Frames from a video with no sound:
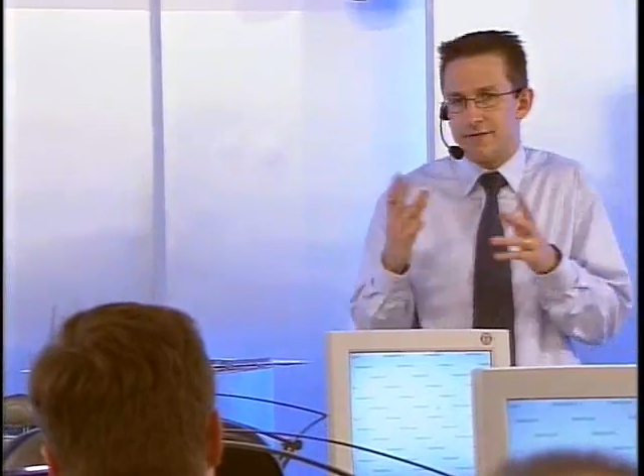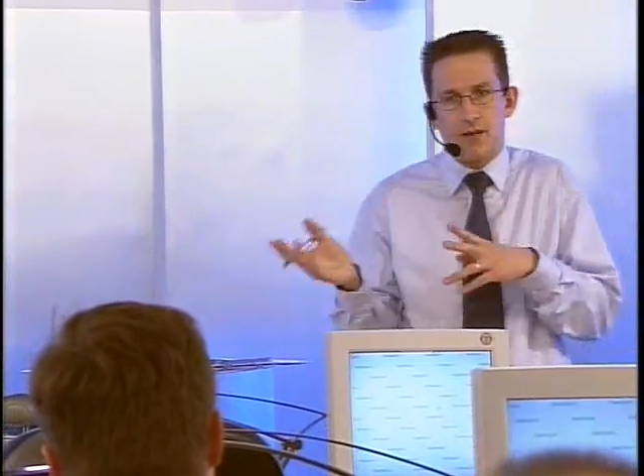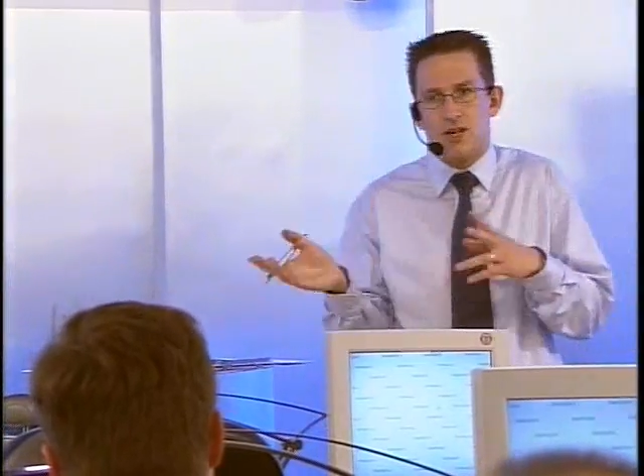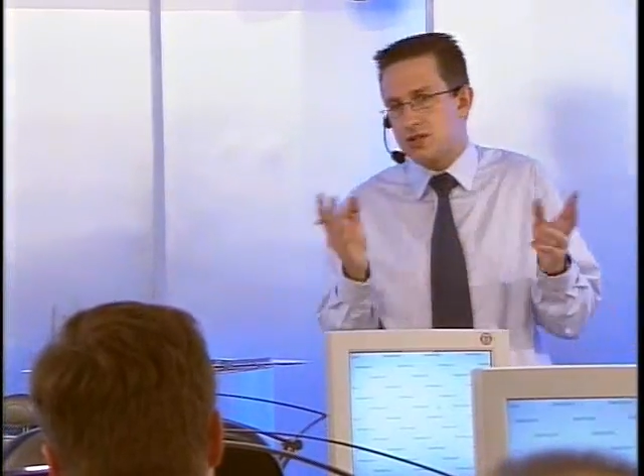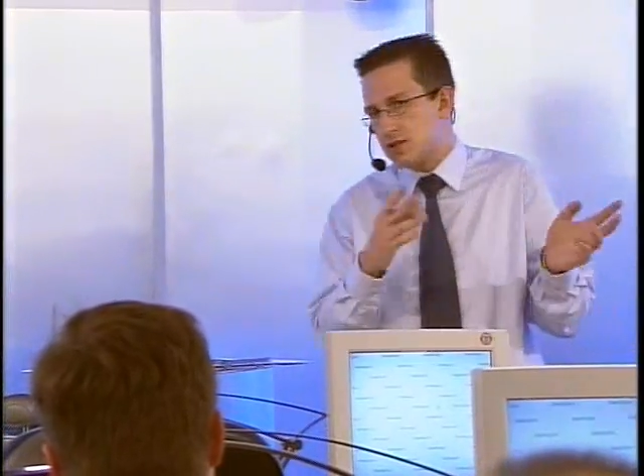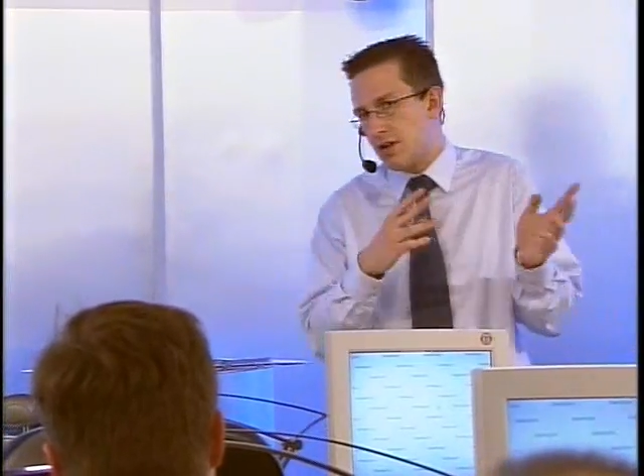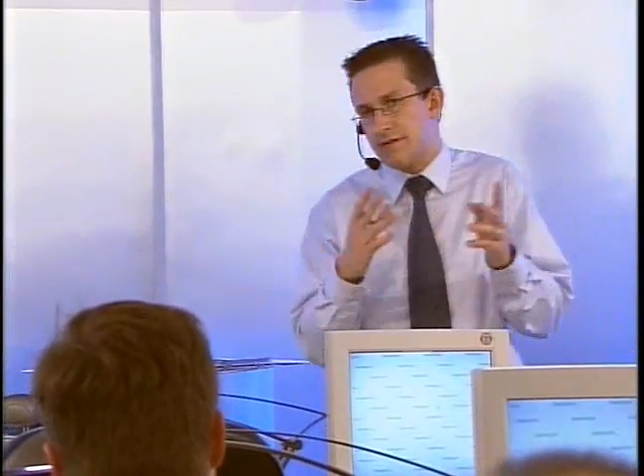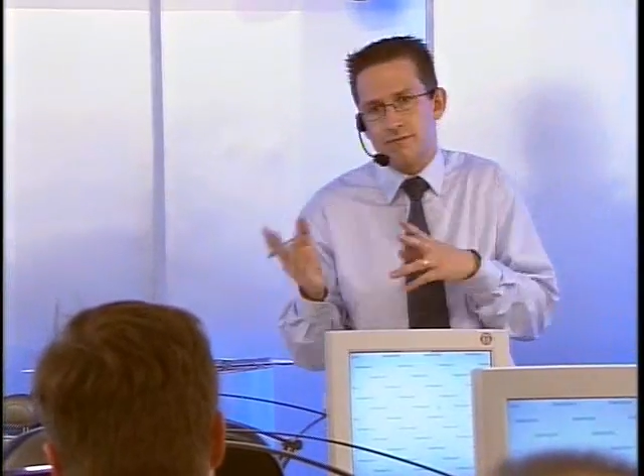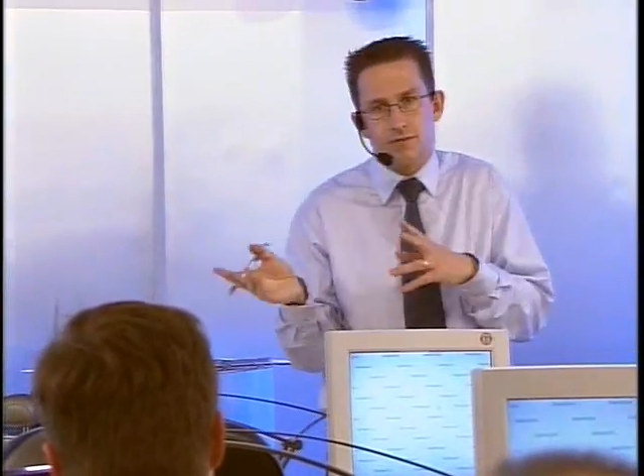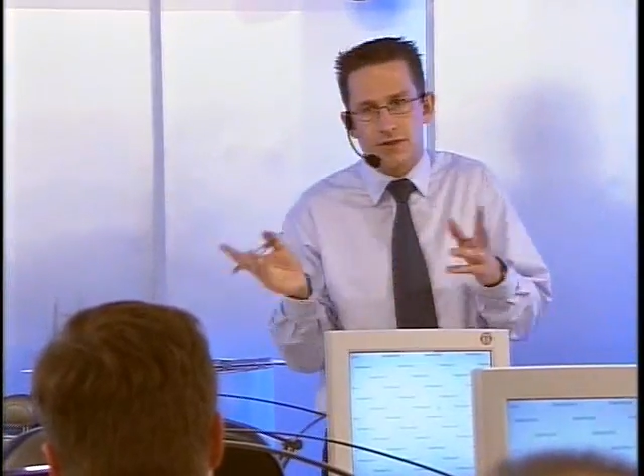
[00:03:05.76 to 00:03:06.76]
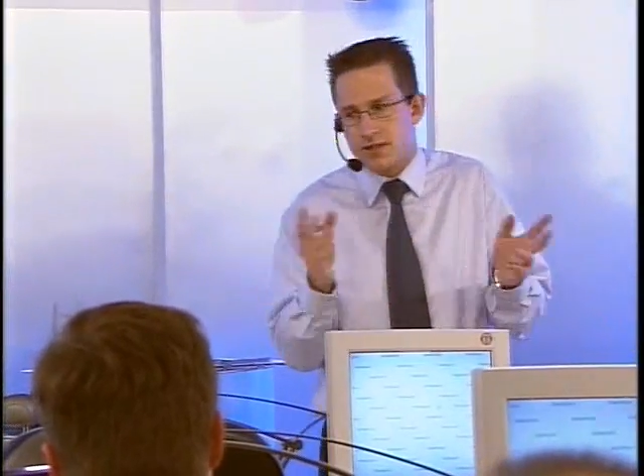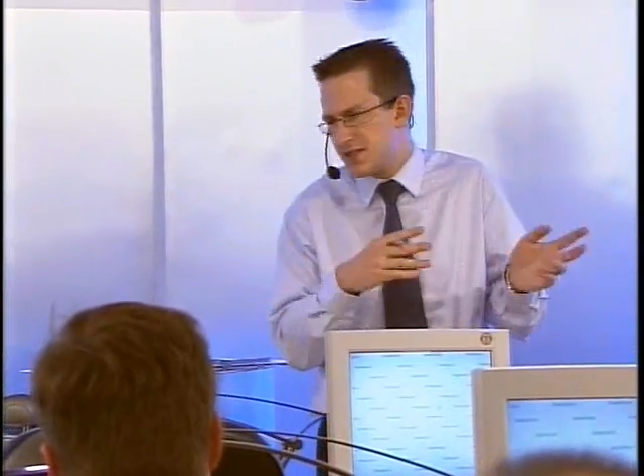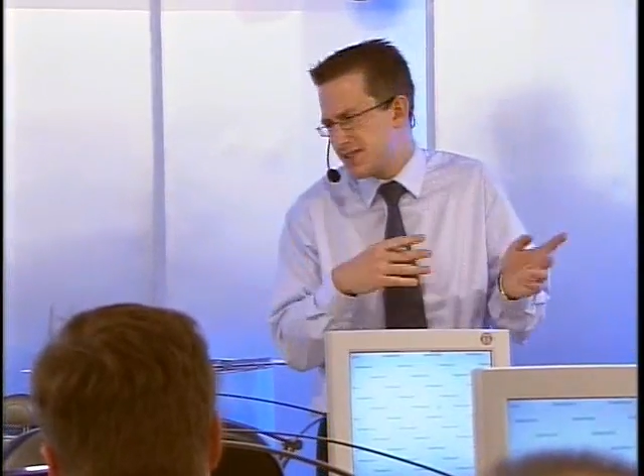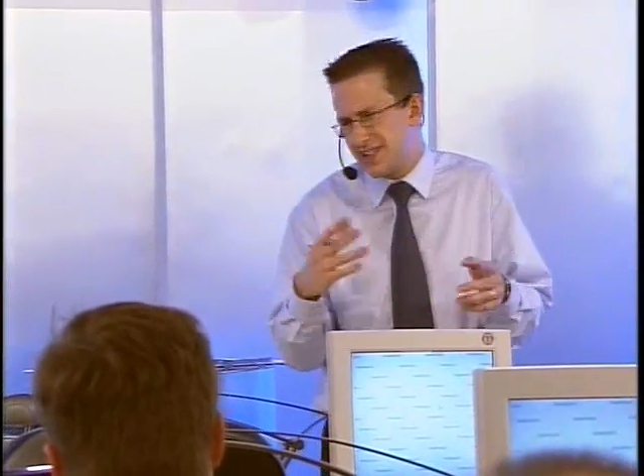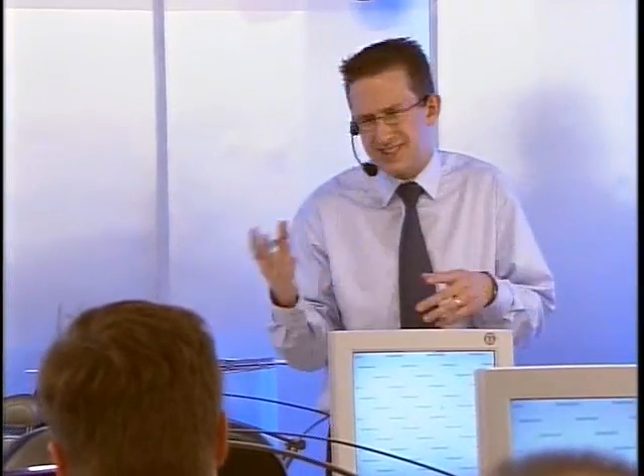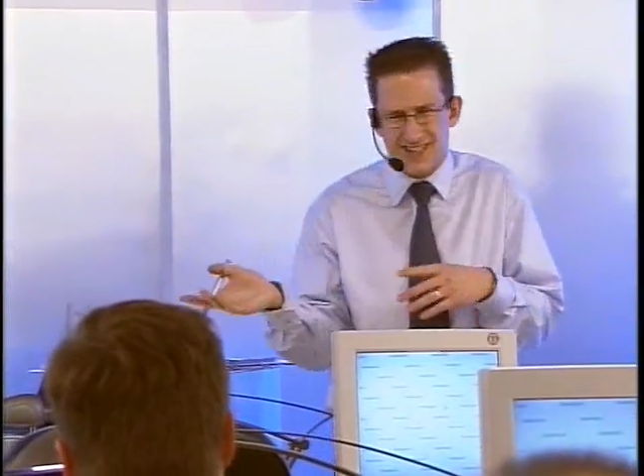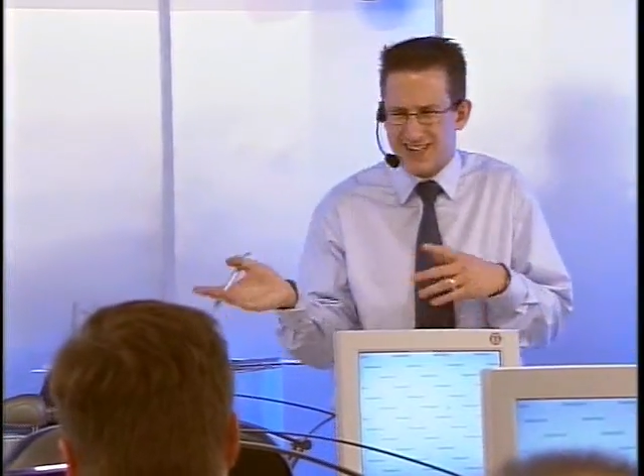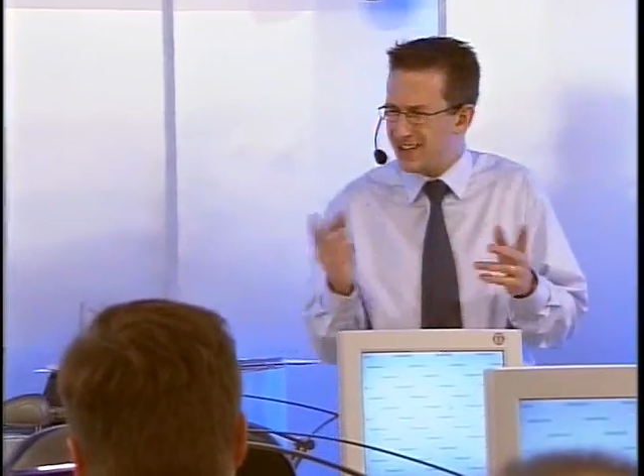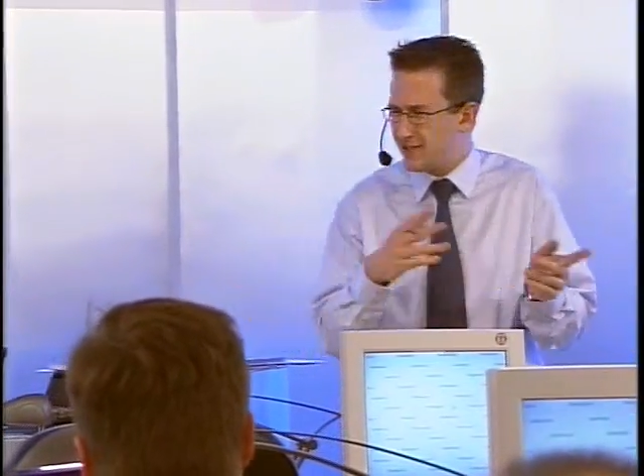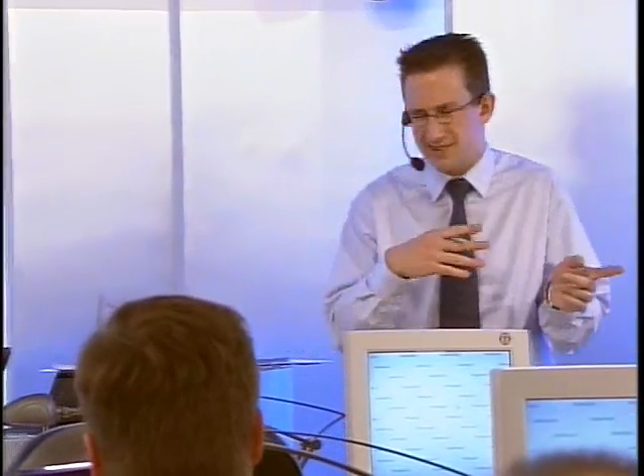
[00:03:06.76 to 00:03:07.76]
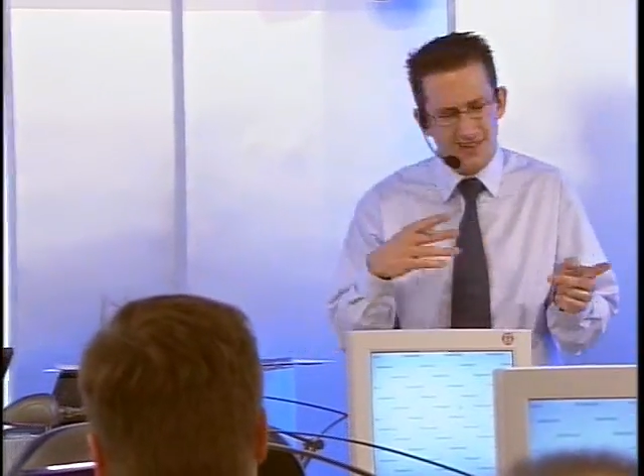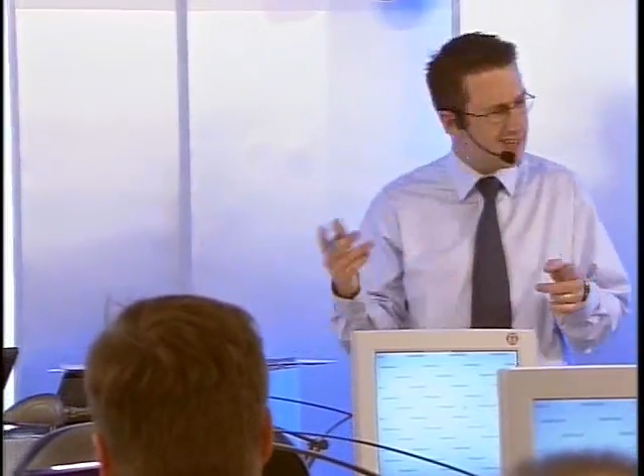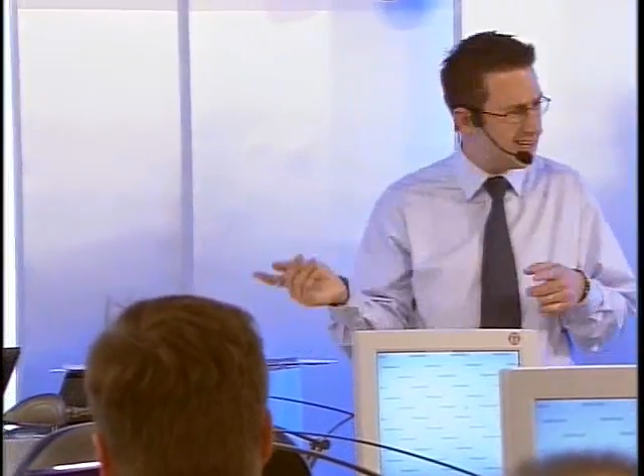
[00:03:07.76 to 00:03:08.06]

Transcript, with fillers: information that's going from one thing to the other and say, hang on,